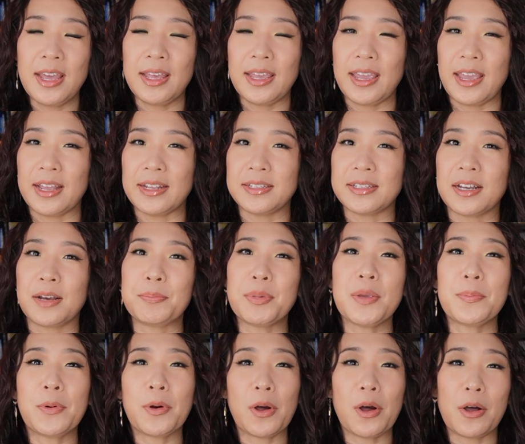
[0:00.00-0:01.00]
and
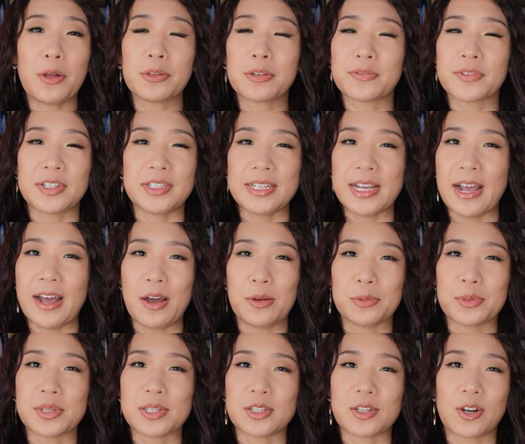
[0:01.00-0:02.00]
people all over town
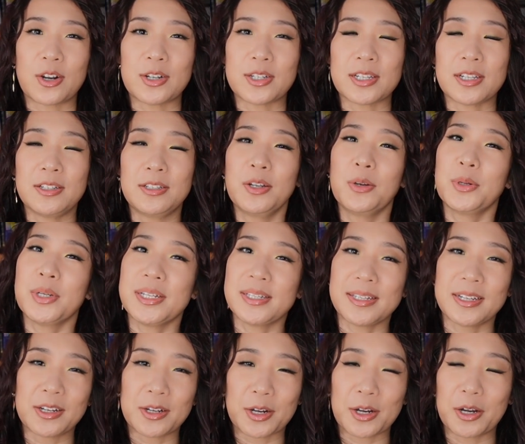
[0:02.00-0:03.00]
start
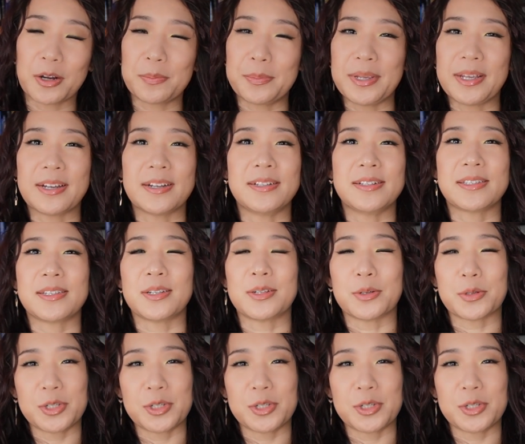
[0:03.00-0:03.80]
noticing her because,